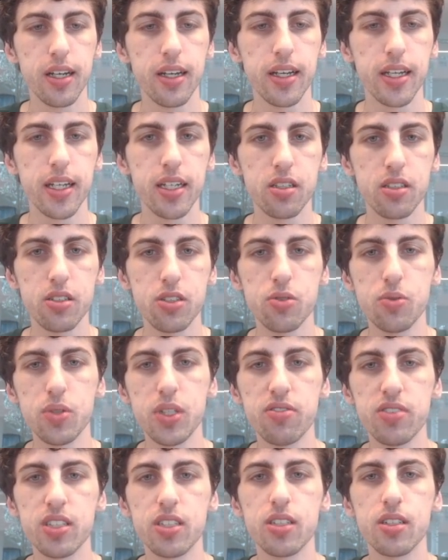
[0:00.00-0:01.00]
And you
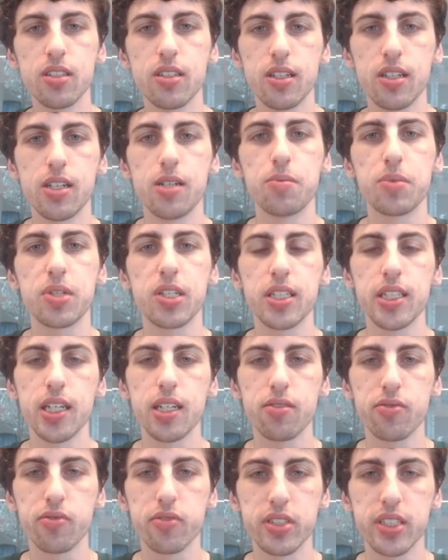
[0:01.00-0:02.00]
even can
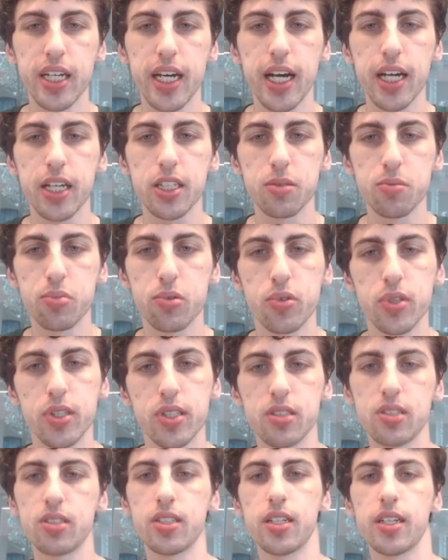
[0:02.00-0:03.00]
get free action
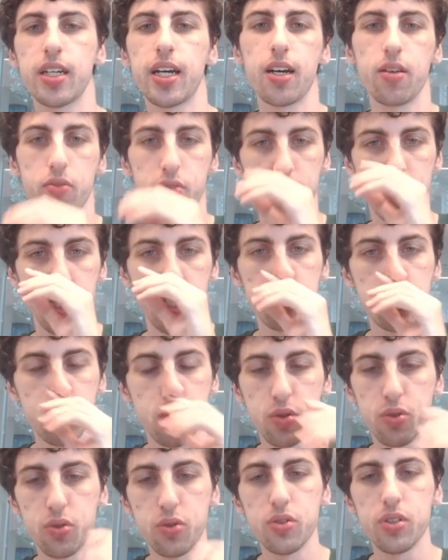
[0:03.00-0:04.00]
points and have less
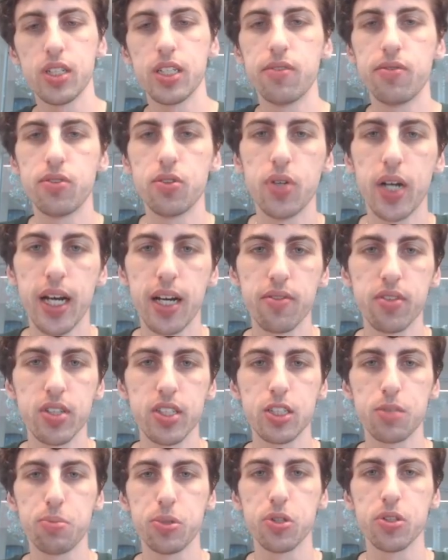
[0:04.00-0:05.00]
soul if you have the
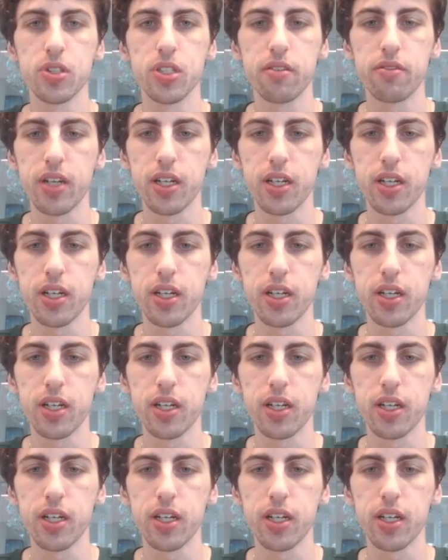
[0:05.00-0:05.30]
Spirit of